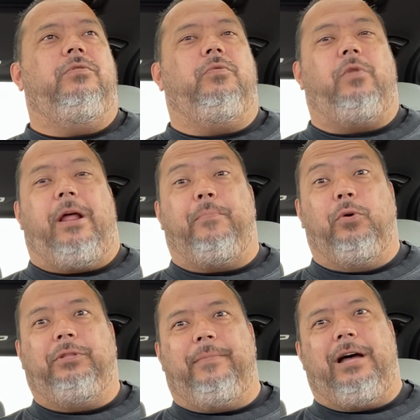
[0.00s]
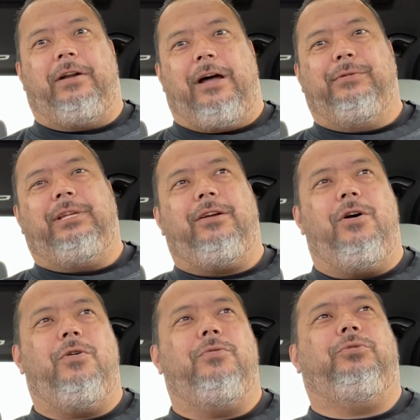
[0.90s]
when I pulled them out, I was like,
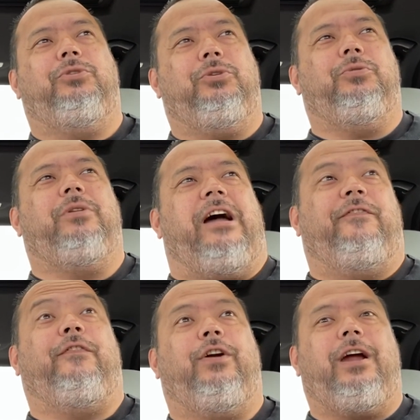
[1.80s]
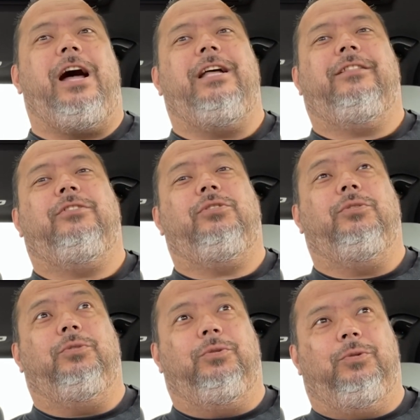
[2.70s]
oh shoot, I forgot
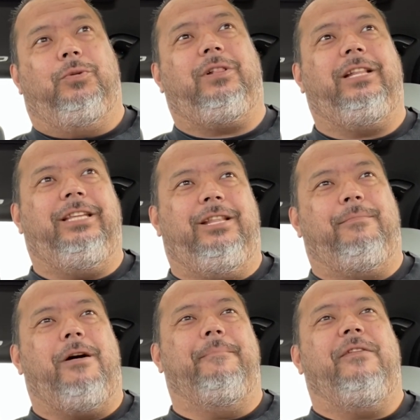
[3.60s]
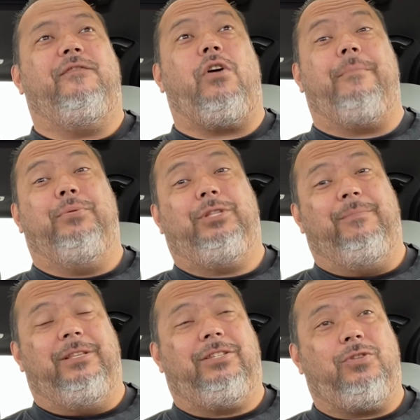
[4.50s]
to clean them up before I put
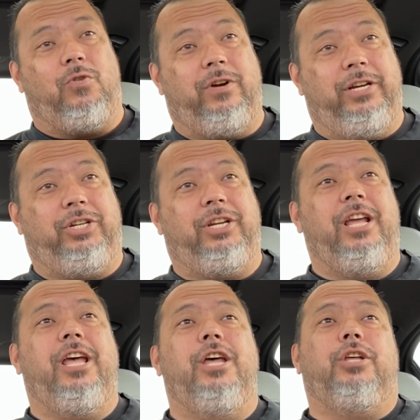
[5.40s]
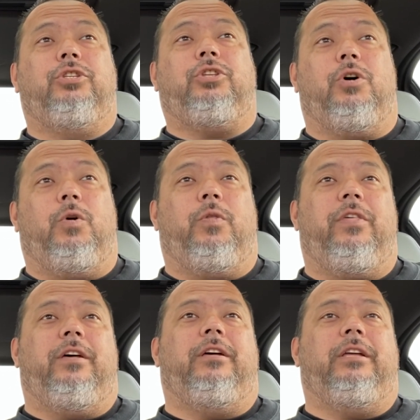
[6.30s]
them in storage. So
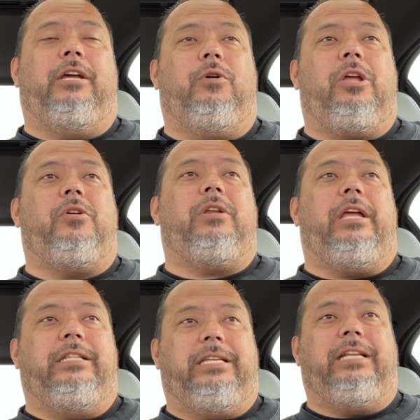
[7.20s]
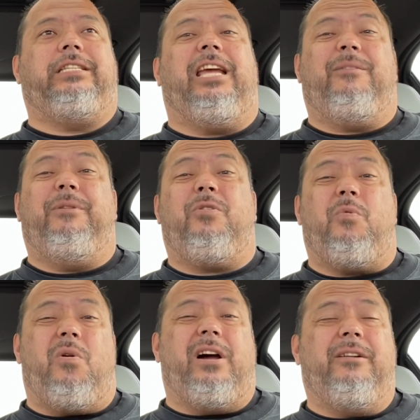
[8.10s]
it did take me
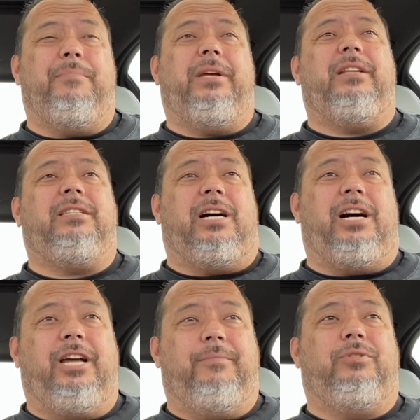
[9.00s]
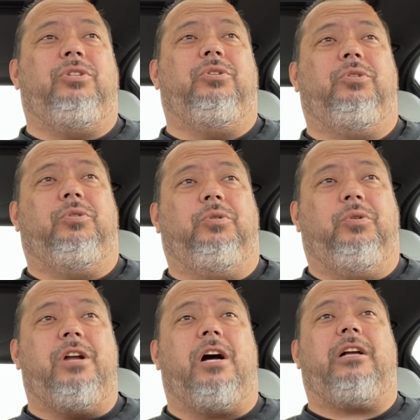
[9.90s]
quite a bit of time to
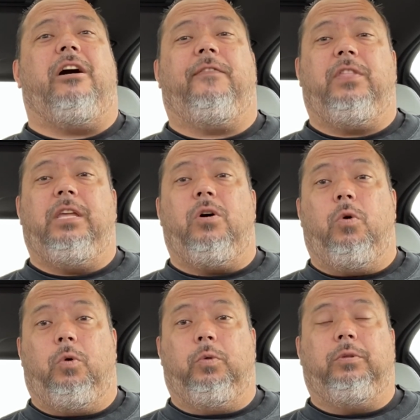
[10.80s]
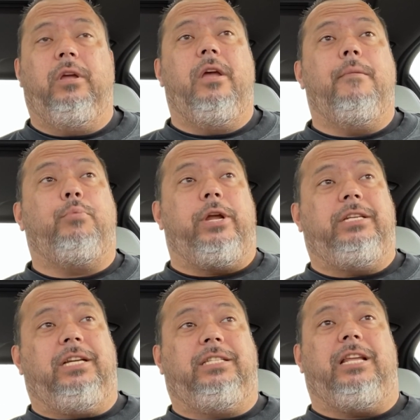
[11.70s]
knock off the old
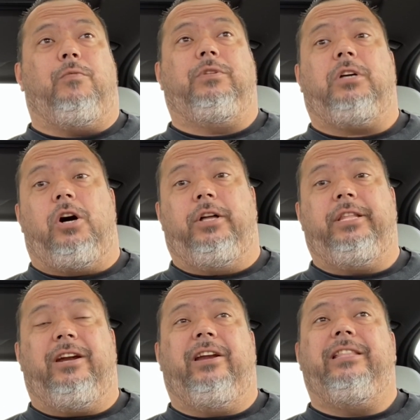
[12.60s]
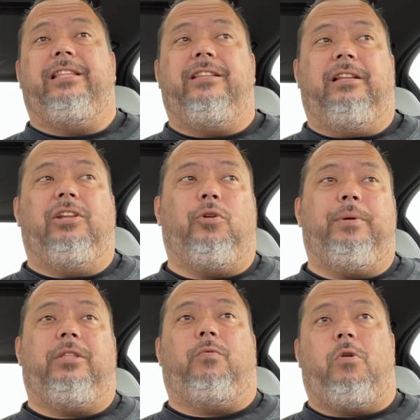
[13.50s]
brake dust that was on there, and then a little
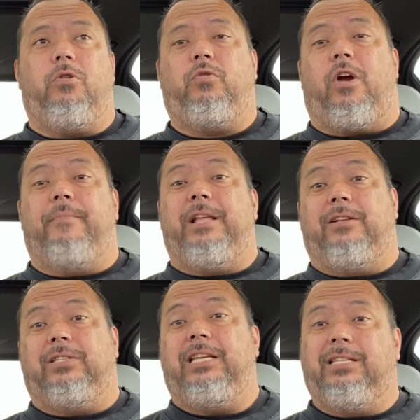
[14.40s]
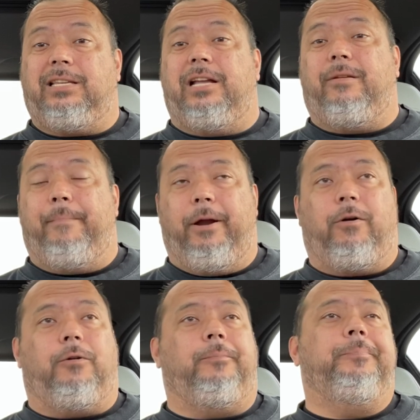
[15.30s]
bit of the road grime that's inside the barrel.